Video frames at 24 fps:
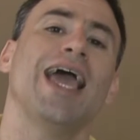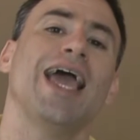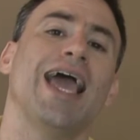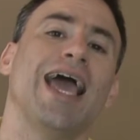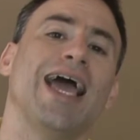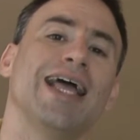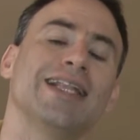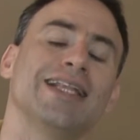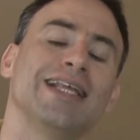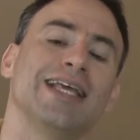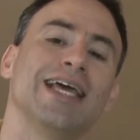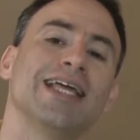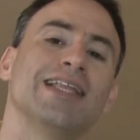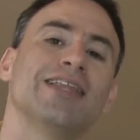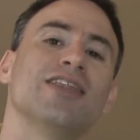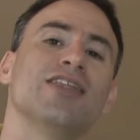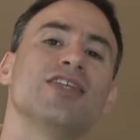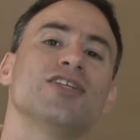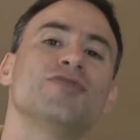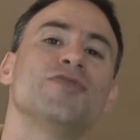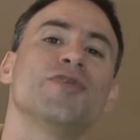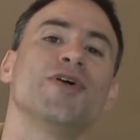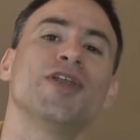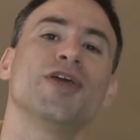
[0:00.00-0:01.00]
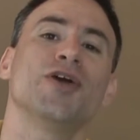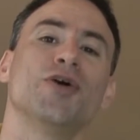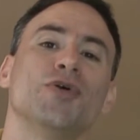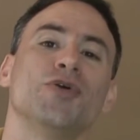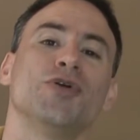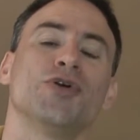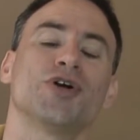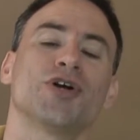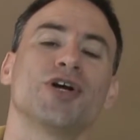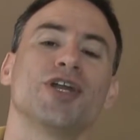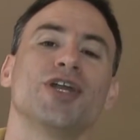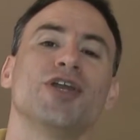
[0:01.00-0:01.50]
at the end of this video,
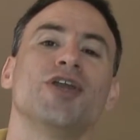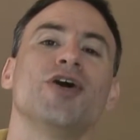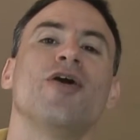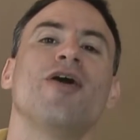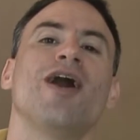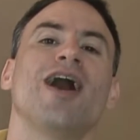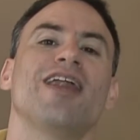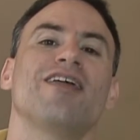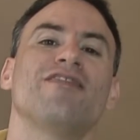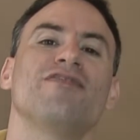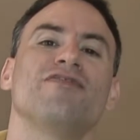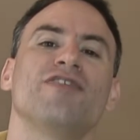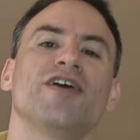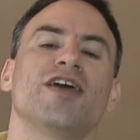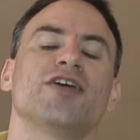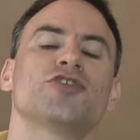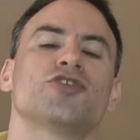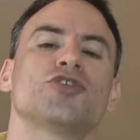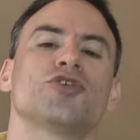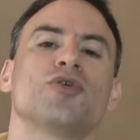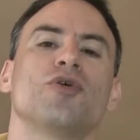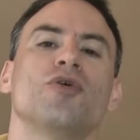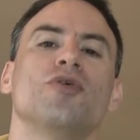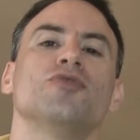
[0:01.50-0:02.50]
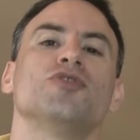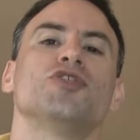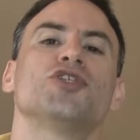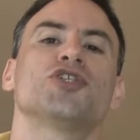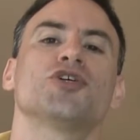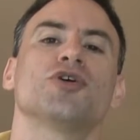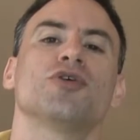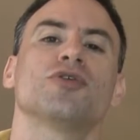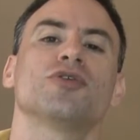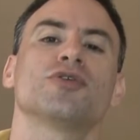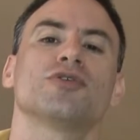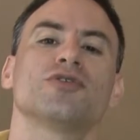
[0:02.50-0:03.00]
you're going to know how to fix your own
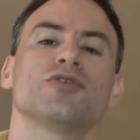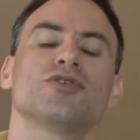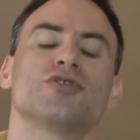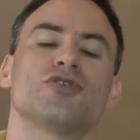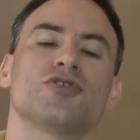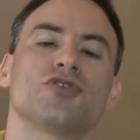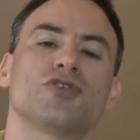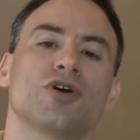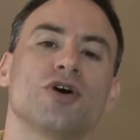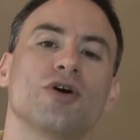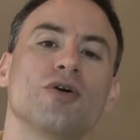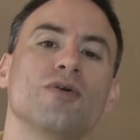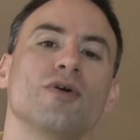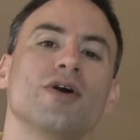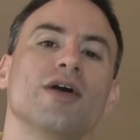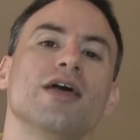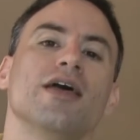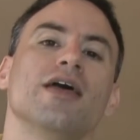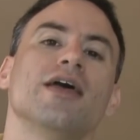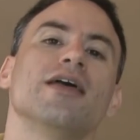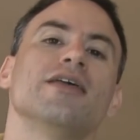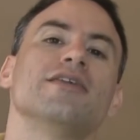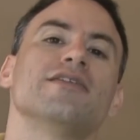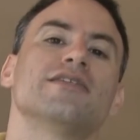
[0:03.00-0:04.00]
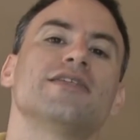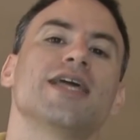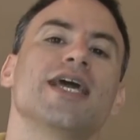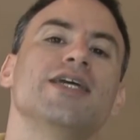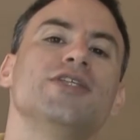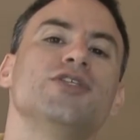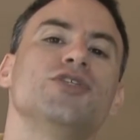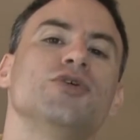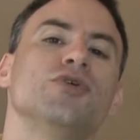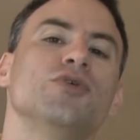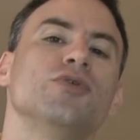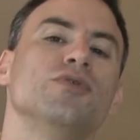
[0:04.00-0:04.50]
shoulder. So stay
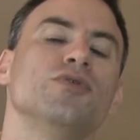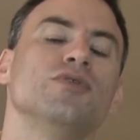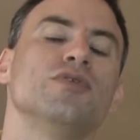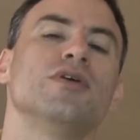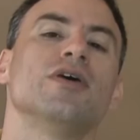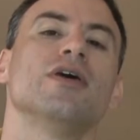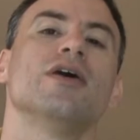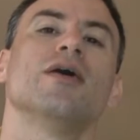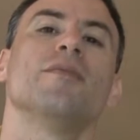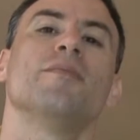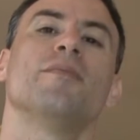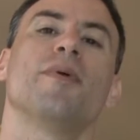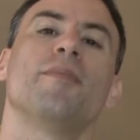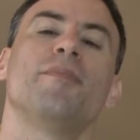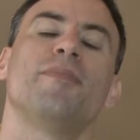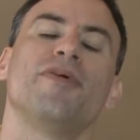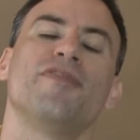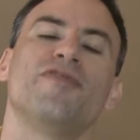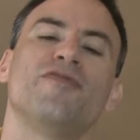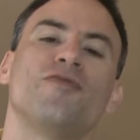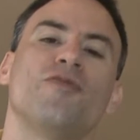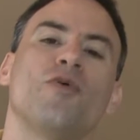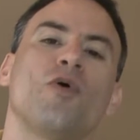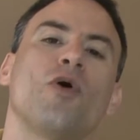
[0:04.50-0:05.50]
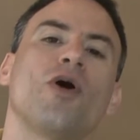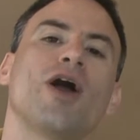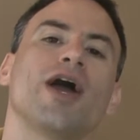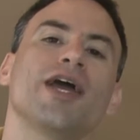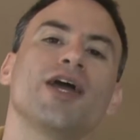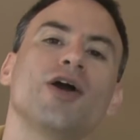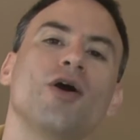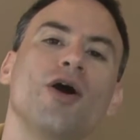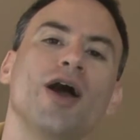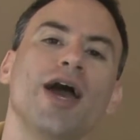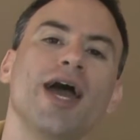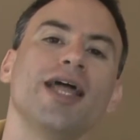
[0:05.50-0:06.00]
tuned. But before I
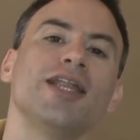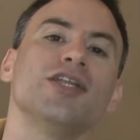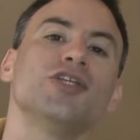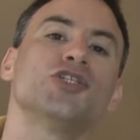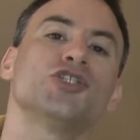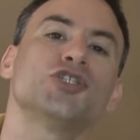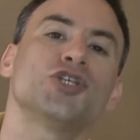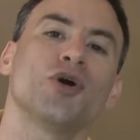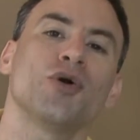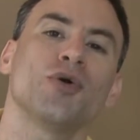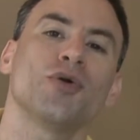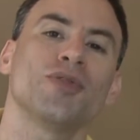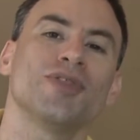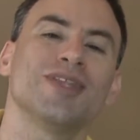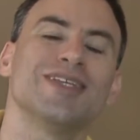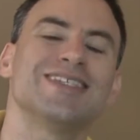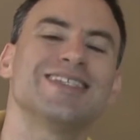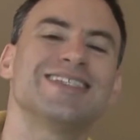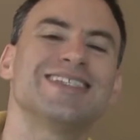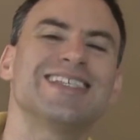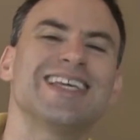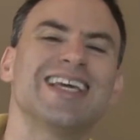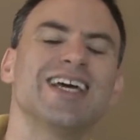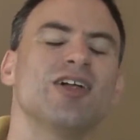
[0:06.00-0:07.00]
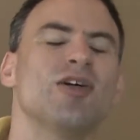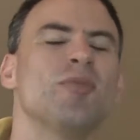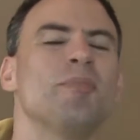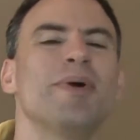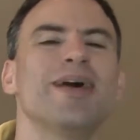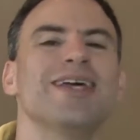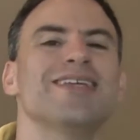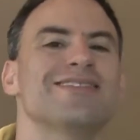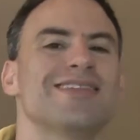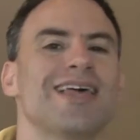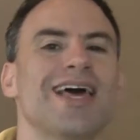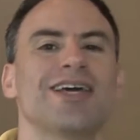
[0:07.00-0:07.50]
go ahead and show you the single
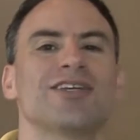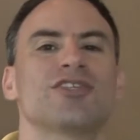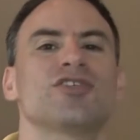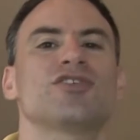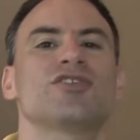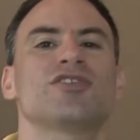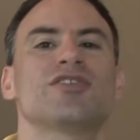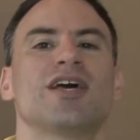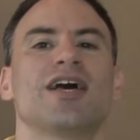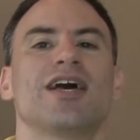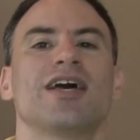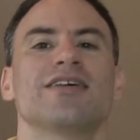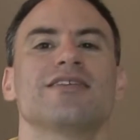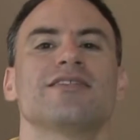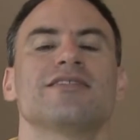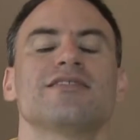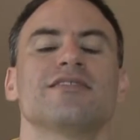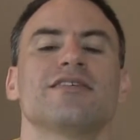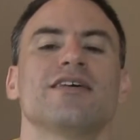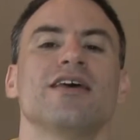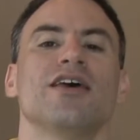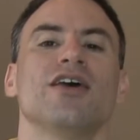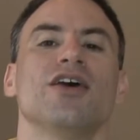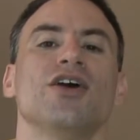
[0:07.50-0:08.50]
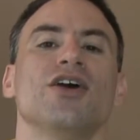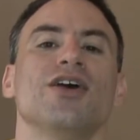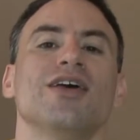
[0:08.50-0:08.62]
best exercise,